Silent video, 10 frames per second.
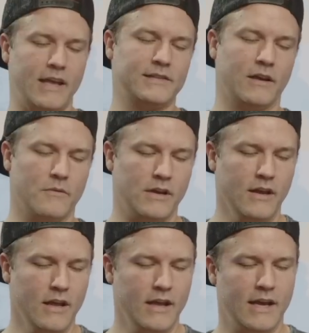I could read it.
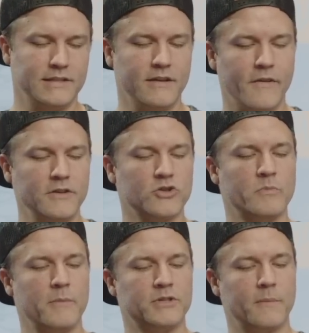As the Avengers
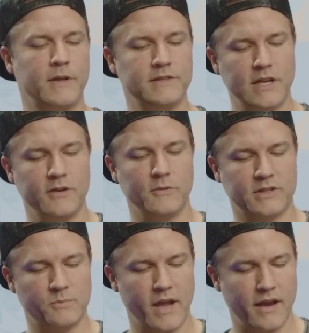membership continued to
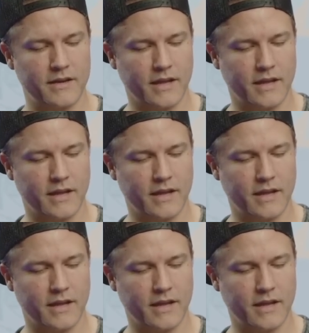expand,